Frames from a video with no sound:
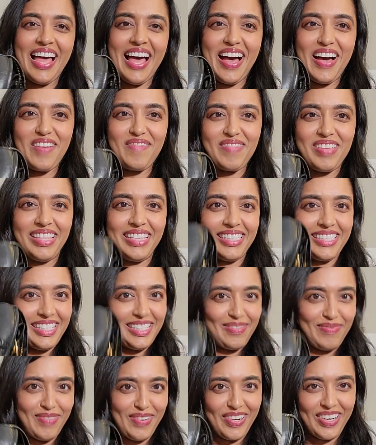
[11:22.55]
and this
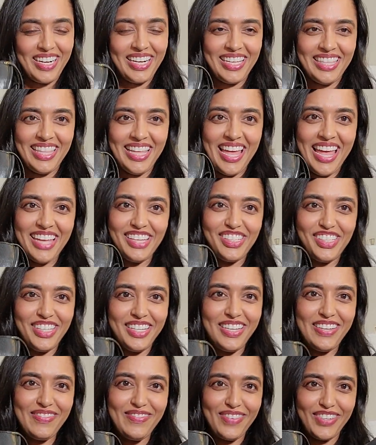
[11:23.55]
is more the
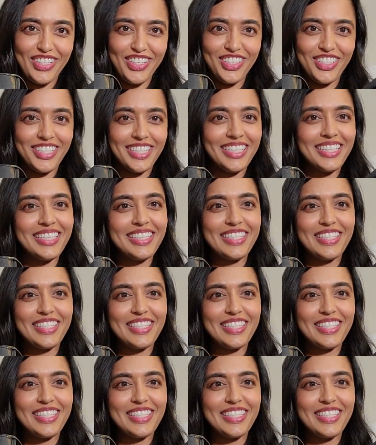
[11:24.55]
edgy version.